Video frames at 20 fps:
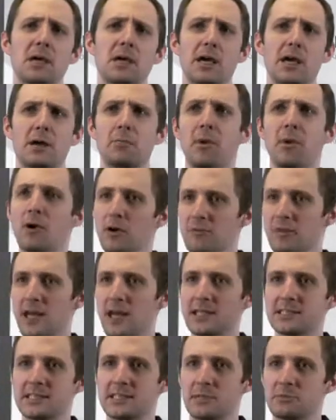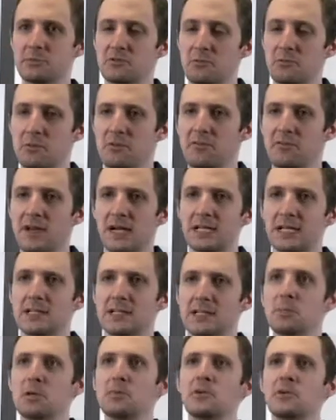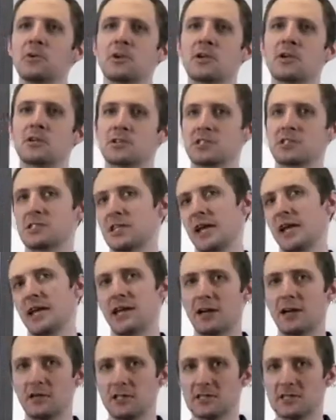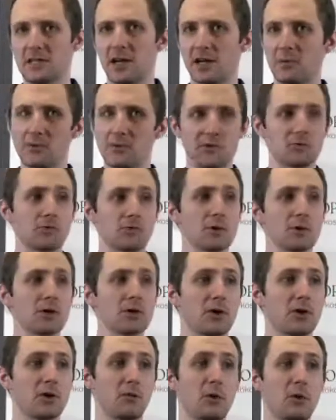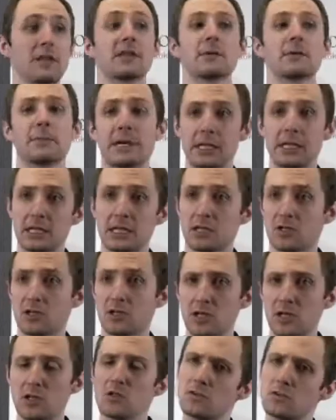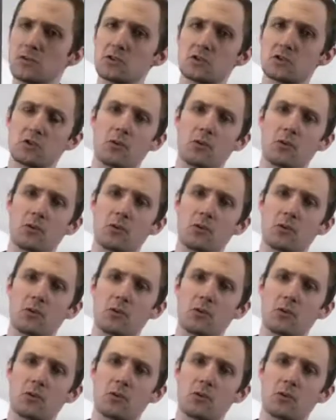And part of that stems from the fact that people don't understand how these documents work or when they might need to be used,